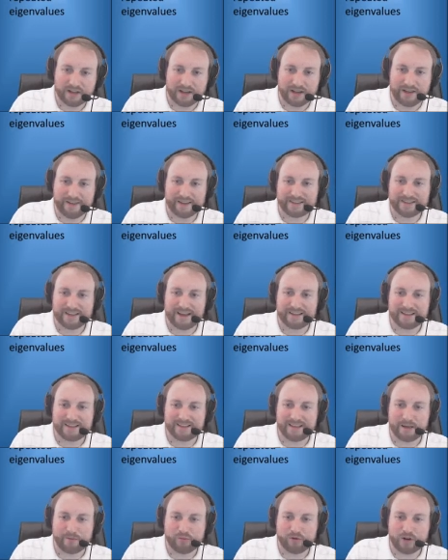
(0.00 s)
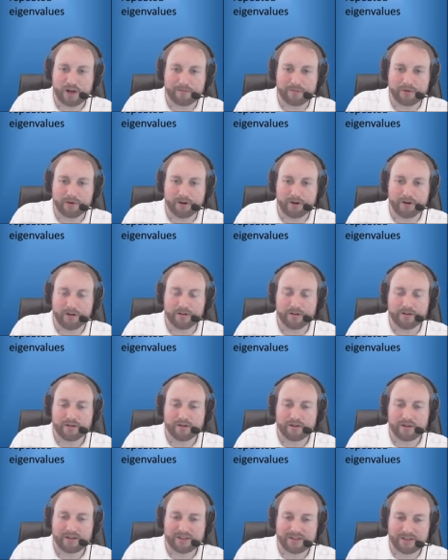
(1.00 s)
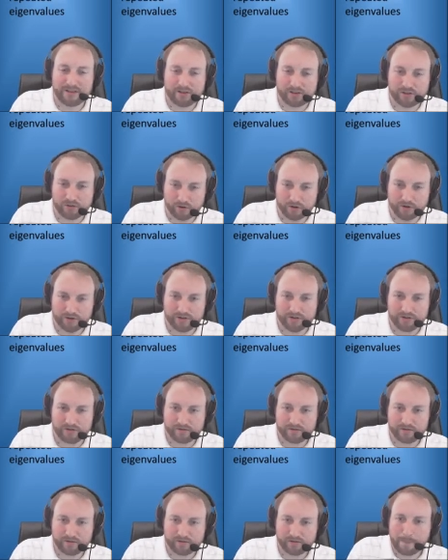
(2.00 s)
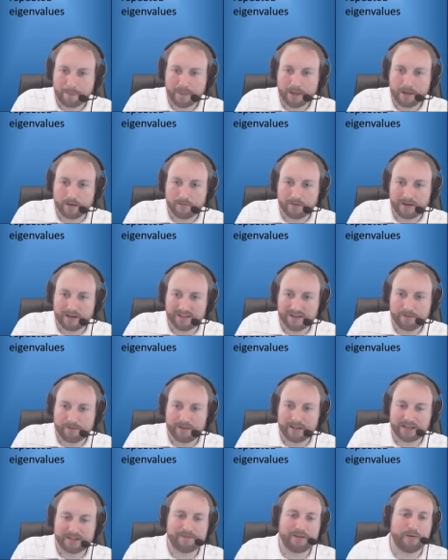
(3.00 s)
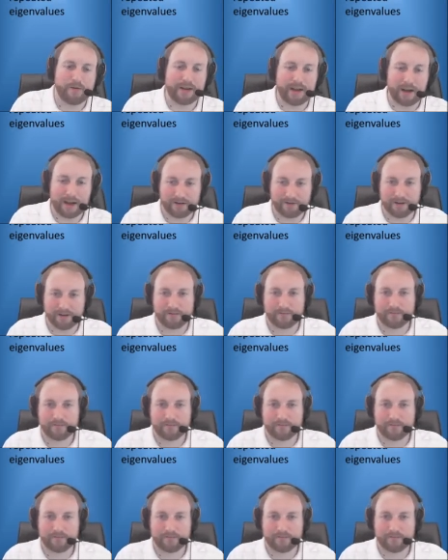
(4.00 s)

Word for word: In this case, it's a proper source, because everything is flowing out of it.